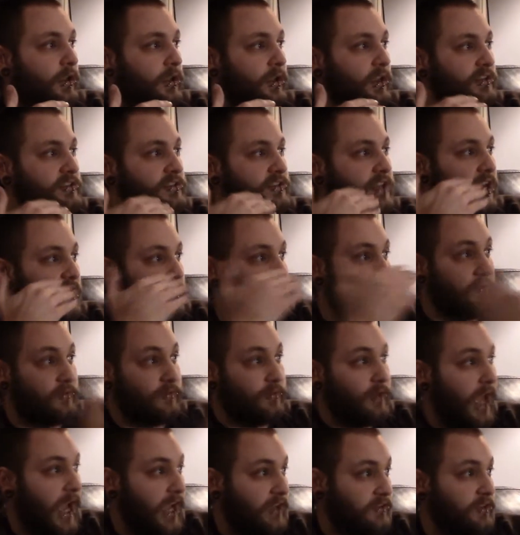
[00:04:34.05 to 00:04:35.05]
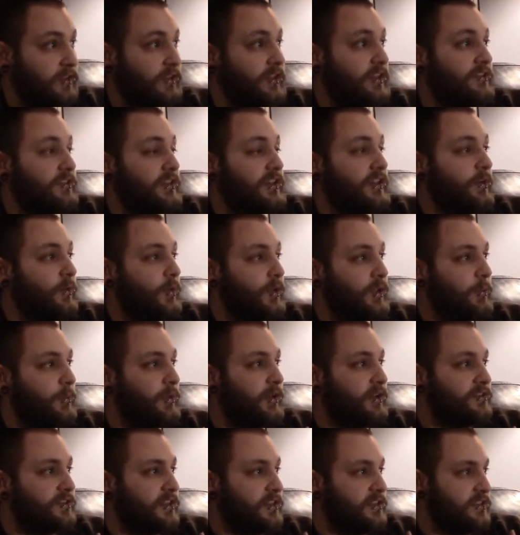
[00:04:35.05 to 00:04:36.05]
instead of actually listening to what the
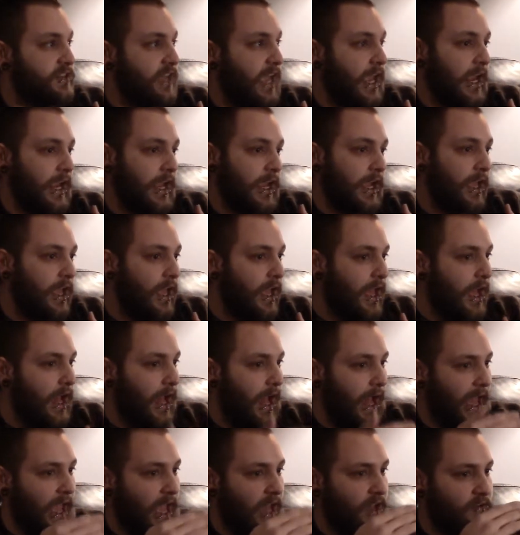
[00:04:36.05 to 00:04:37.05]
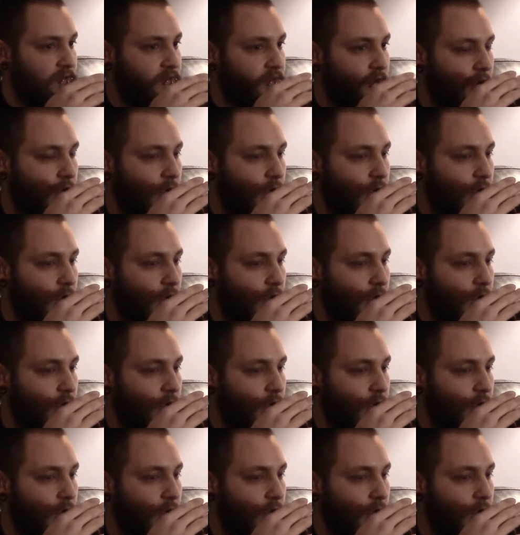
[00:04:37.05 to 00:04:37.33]
person's saying. I have.